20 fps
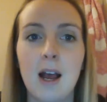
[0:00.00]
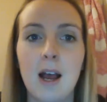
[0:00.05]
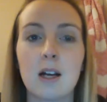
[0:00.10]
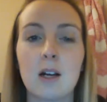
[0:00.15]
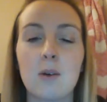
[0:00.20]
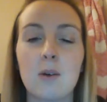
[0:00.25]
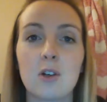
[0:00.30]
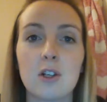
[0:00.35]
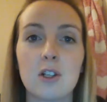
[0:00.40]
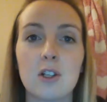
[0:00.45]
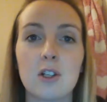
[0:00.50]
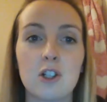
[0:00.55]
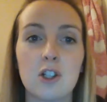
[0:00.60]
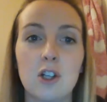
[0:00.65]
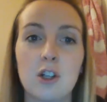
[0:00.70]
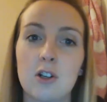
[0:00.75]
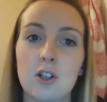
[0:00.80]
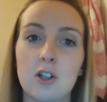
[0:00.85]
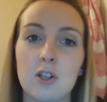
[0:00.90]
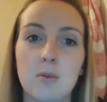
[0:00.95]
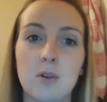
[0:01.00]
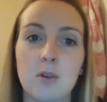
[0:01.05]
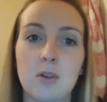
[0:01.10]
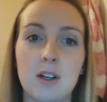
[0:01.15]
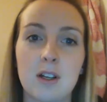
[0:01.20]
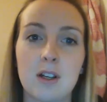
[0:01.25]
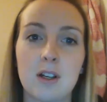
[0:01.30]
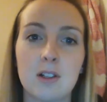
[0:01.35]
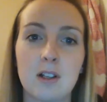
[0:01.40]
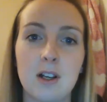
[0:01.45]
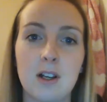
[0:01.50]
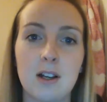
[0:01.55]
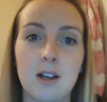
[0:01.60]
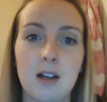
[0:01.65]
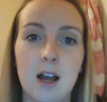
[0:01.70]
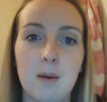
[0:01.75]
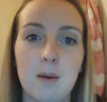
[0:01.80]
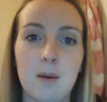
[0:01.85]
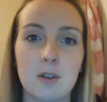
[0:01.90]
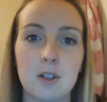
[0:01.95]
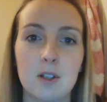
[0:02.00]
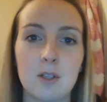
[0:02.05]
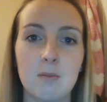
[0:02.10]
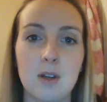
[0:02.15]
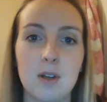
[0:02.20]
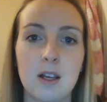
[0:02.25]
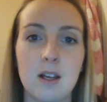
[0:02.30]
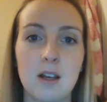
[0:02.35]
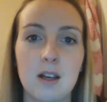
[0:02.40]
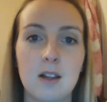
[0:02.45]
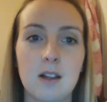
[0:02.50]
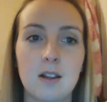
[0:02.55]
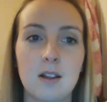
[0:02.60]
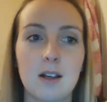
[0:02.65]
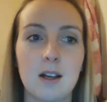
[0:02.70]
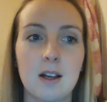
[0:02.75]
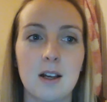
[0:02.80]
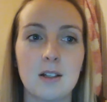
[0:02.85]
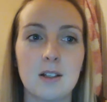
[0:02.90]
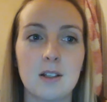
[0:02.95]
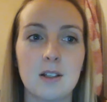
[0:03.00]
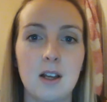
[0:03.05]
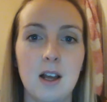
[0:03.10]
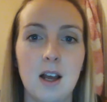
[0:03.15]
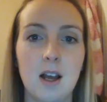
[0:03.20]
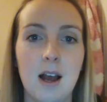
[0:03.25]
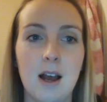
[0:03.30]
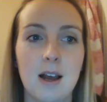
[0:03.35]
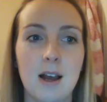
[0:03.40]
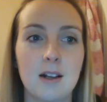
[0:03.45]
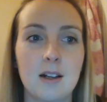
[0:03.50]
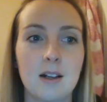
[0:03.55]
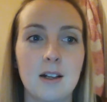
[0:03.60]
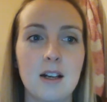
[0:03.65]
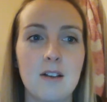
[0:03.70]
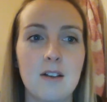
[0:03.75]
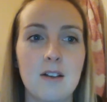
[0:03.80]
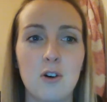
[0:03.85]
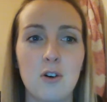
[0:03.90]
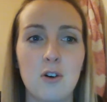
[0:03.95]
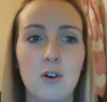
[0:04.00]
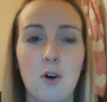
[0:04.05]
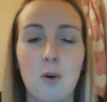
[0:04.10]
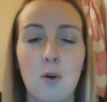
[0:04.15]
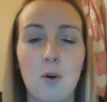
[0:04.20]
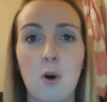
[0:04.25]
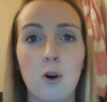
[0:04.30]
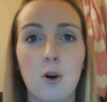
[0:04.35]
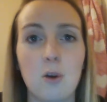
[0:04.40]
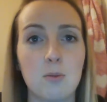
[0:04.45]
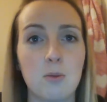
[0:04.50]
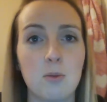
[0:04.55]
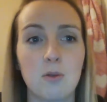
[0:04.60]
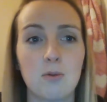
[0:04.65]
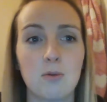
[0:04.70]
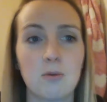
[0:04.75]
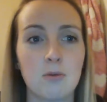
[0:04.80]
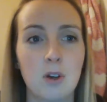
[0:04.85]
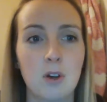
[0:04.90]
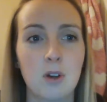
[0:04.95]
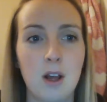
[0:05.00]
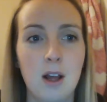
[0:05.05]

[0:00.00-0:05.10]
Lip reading: and I wanted to share some of the things that had happened to me that I never thought possible,